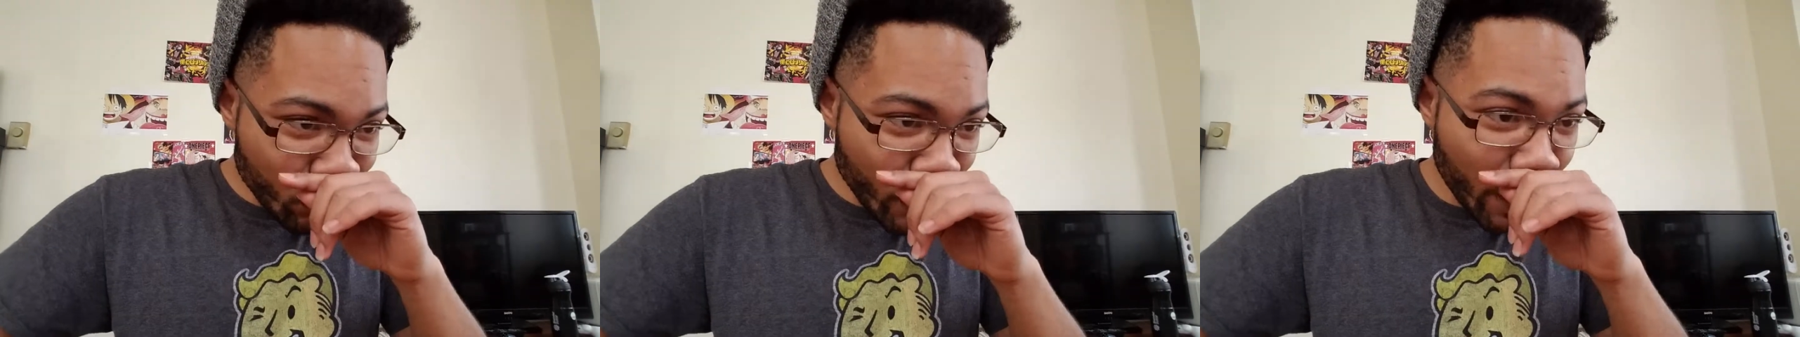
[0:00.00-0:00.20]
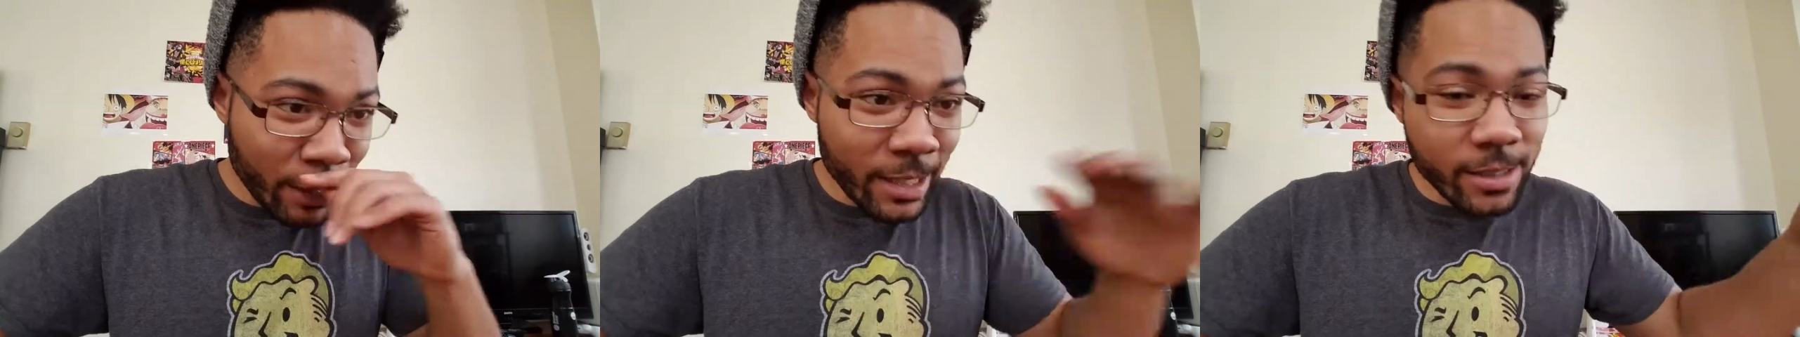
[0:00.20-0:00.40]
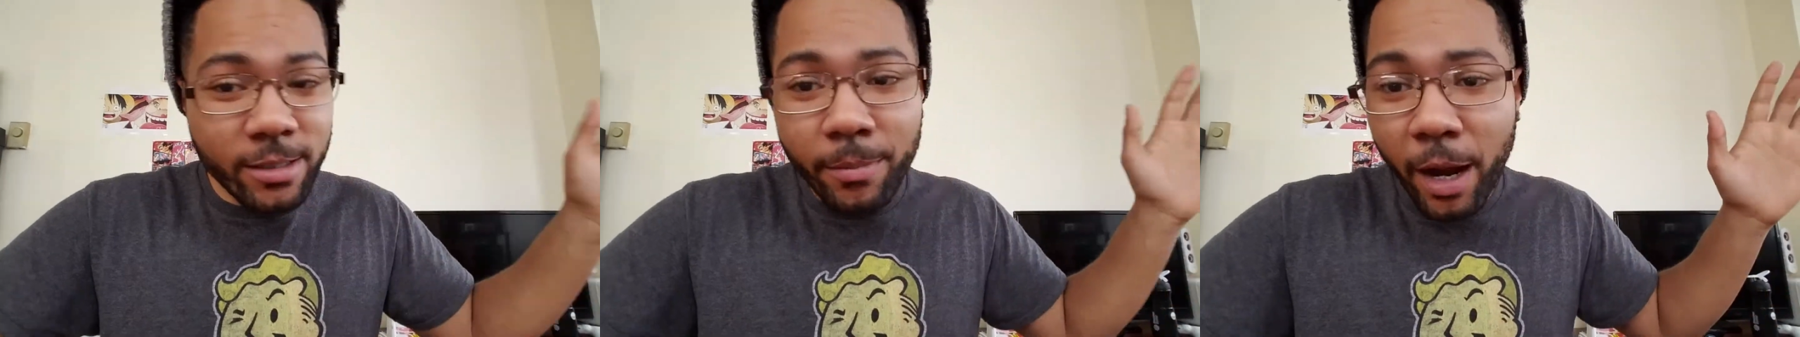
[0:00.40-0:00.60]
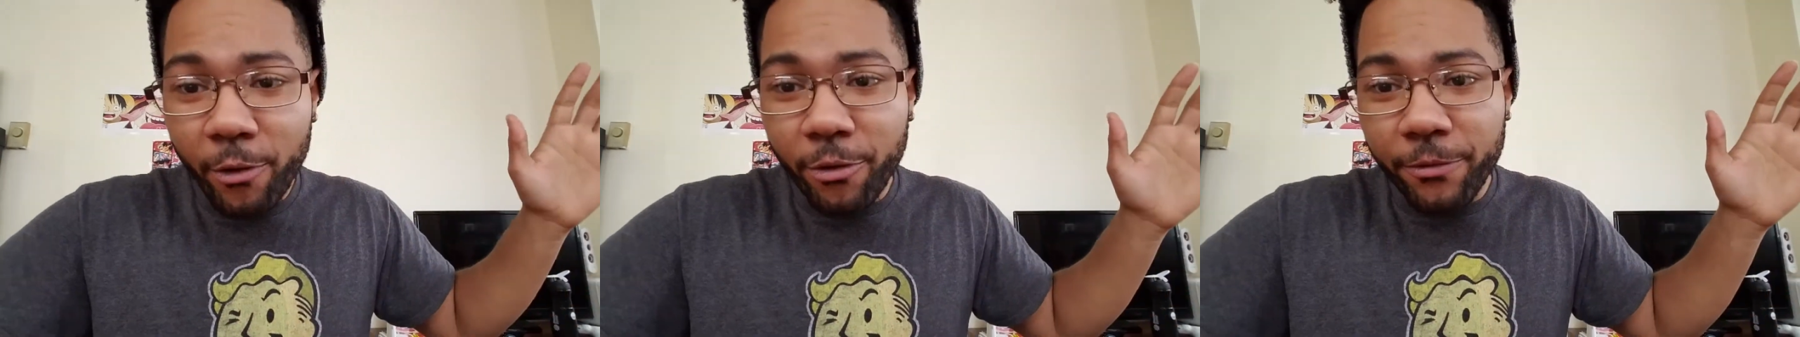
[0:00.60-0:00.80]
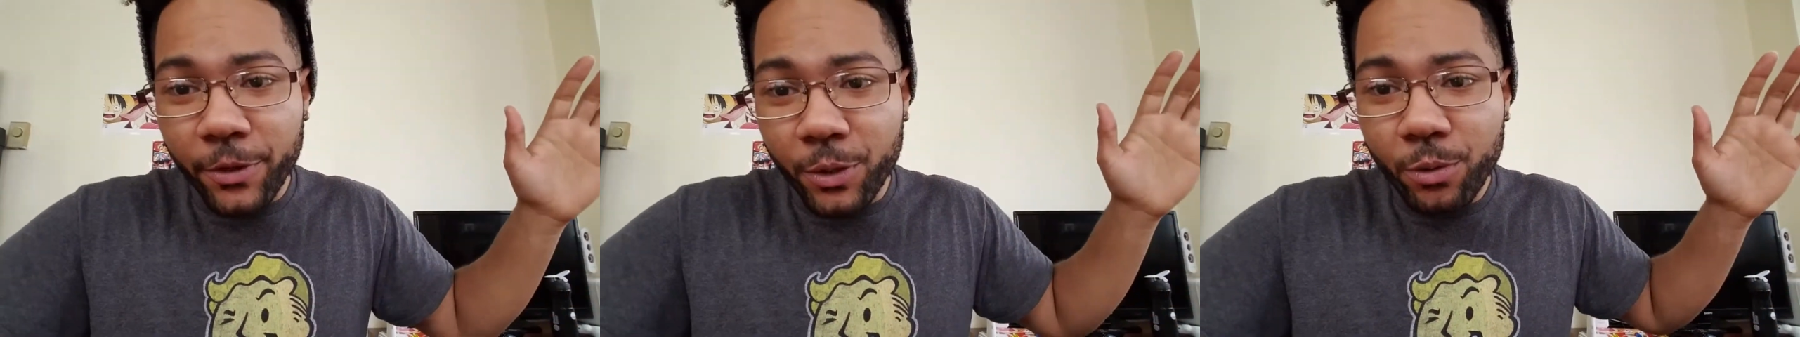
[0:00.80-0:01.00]
this is my
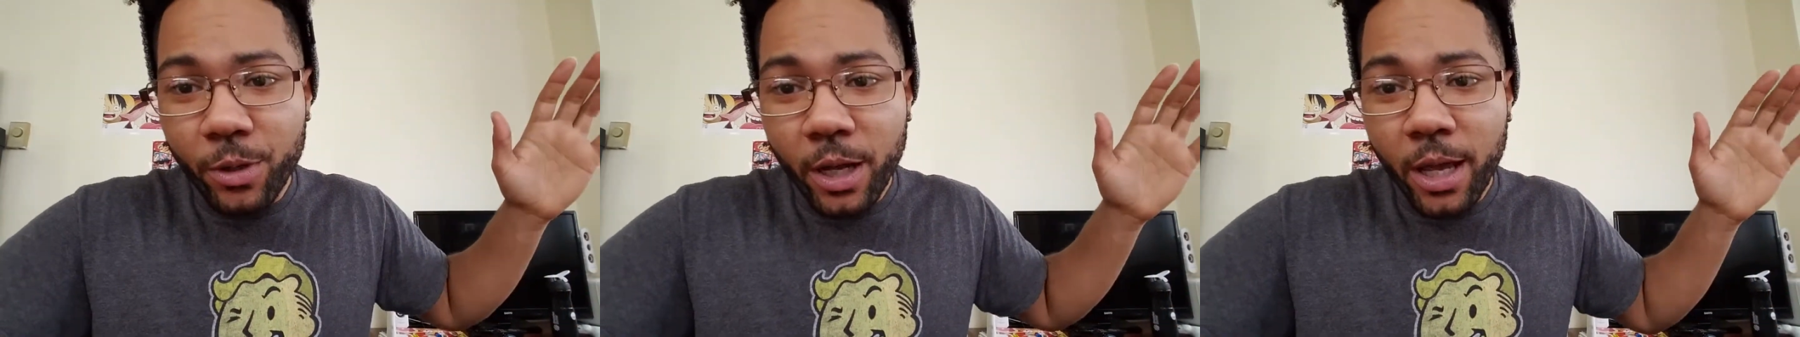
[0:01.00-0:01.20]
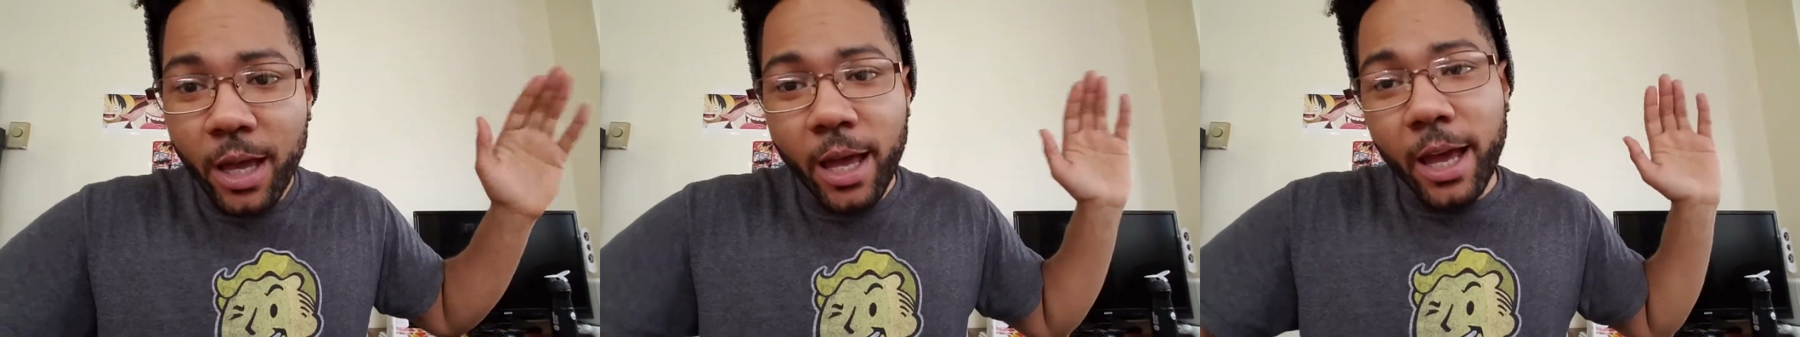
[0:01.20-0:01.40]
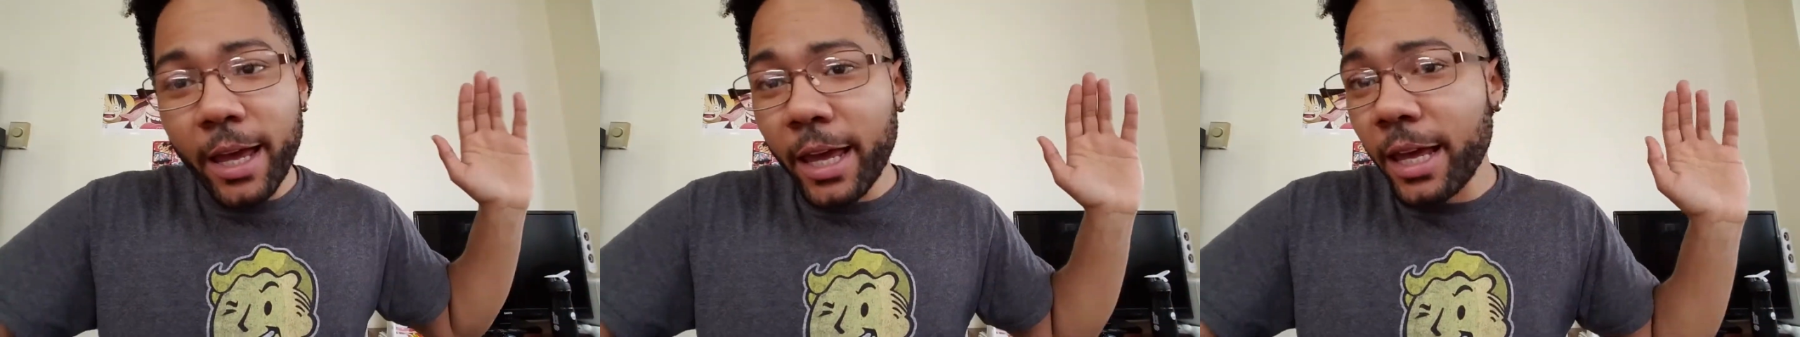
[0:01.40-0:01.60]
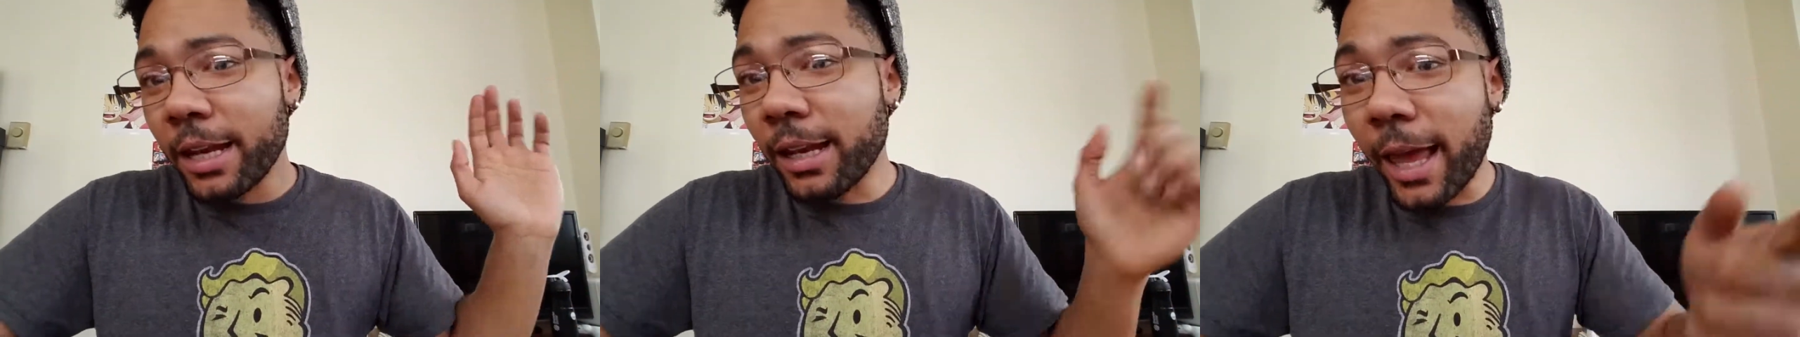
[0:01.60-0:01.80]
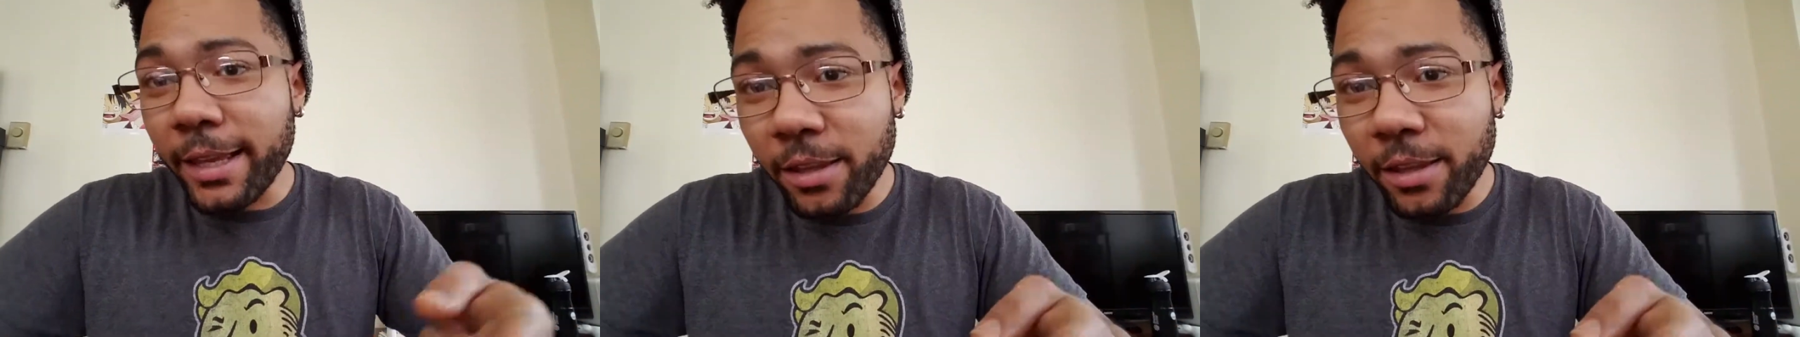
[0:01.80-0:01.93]
review. Like